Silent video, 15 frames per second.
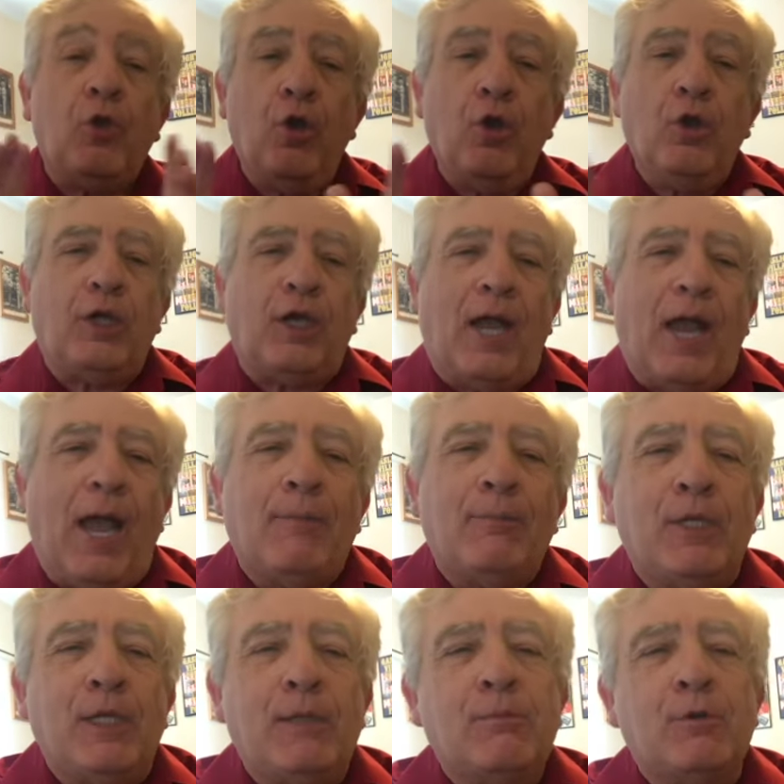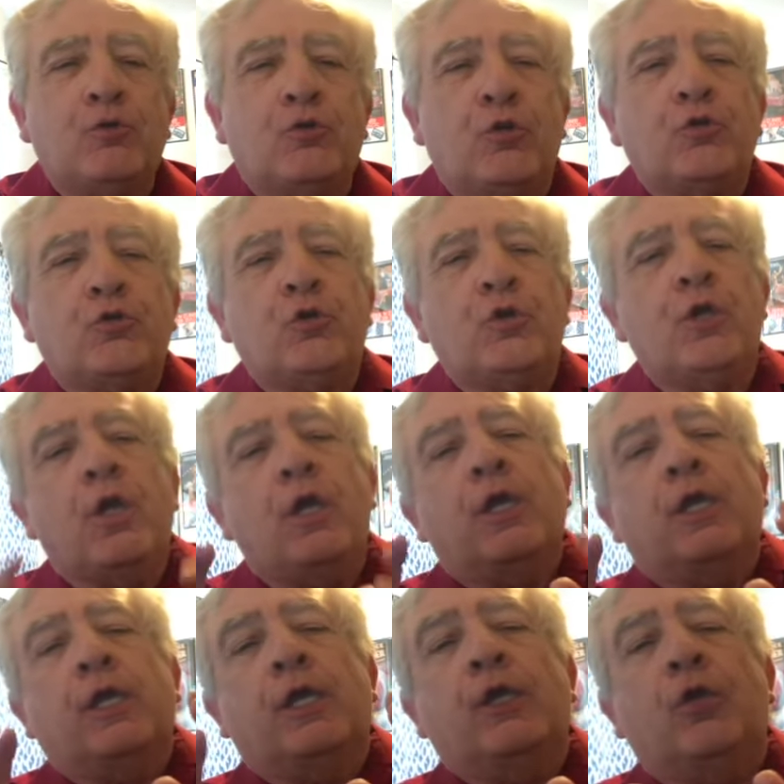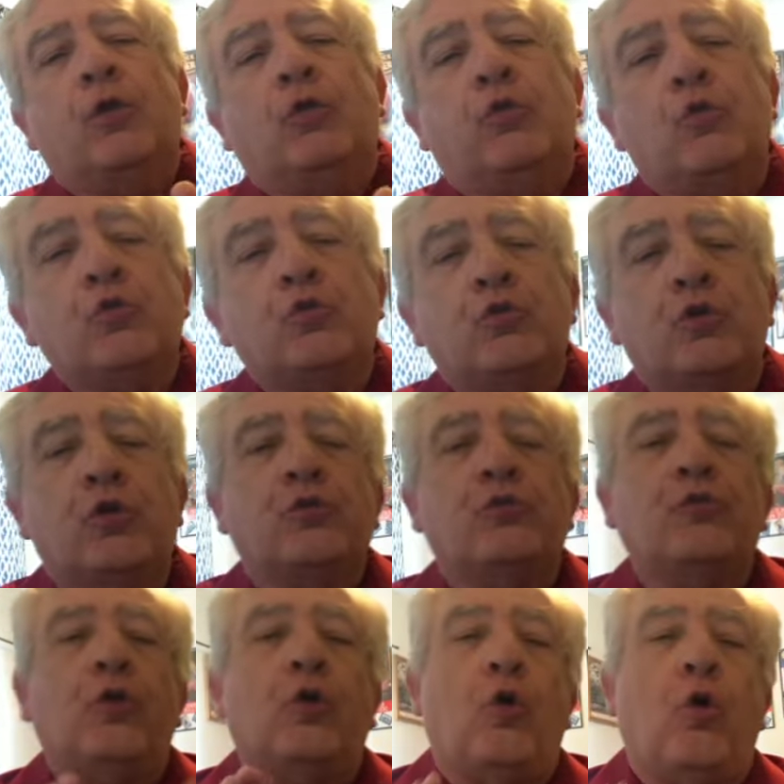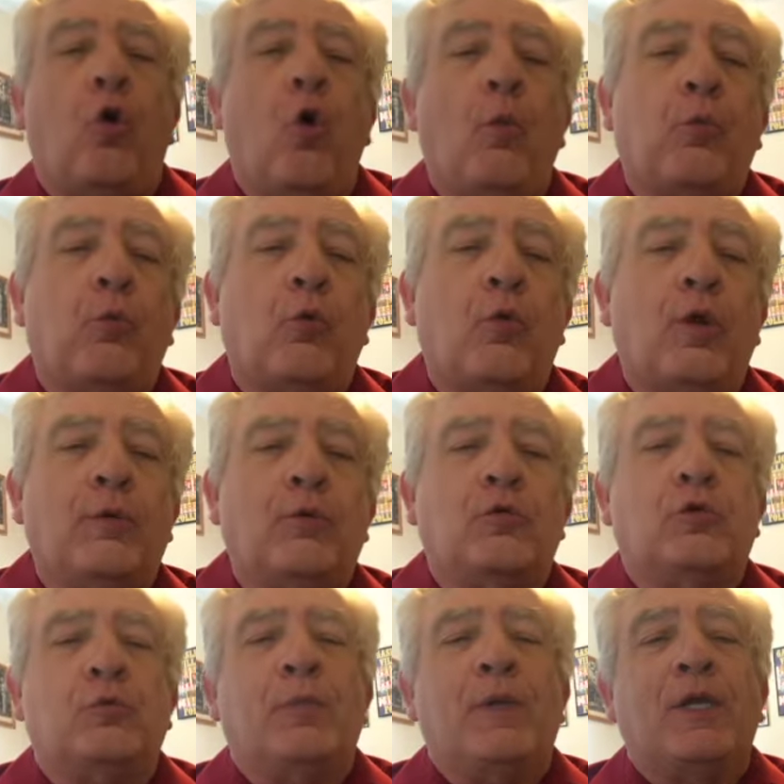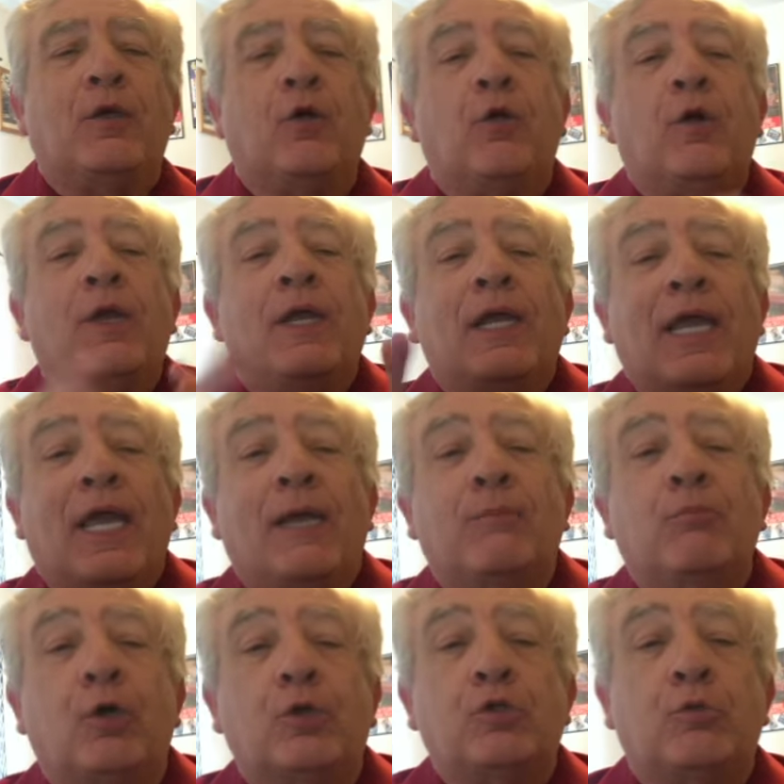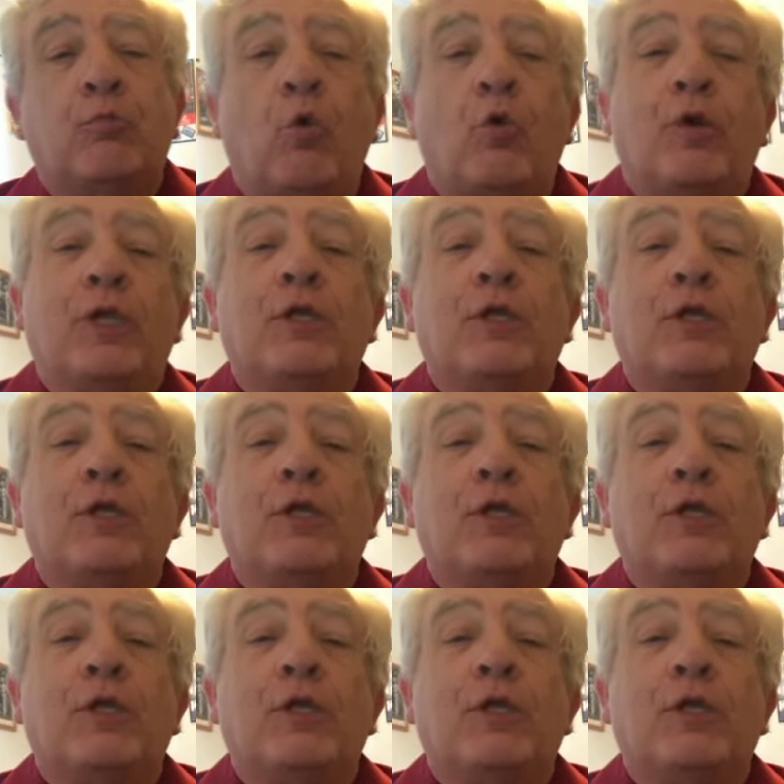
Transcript: a comedy magician, an illusionist, a corporate speaker, and much more.